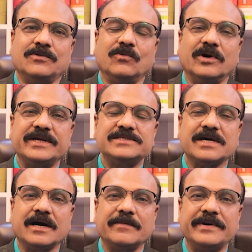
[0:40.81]
What is the
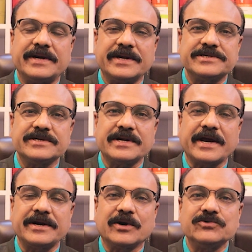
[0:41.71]
Arbitration
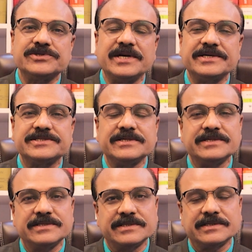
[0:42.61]
and
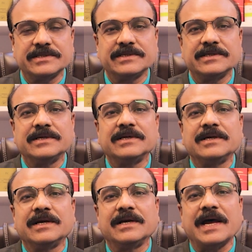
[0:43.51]
Conciliation
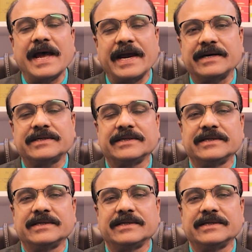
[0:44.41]
Act?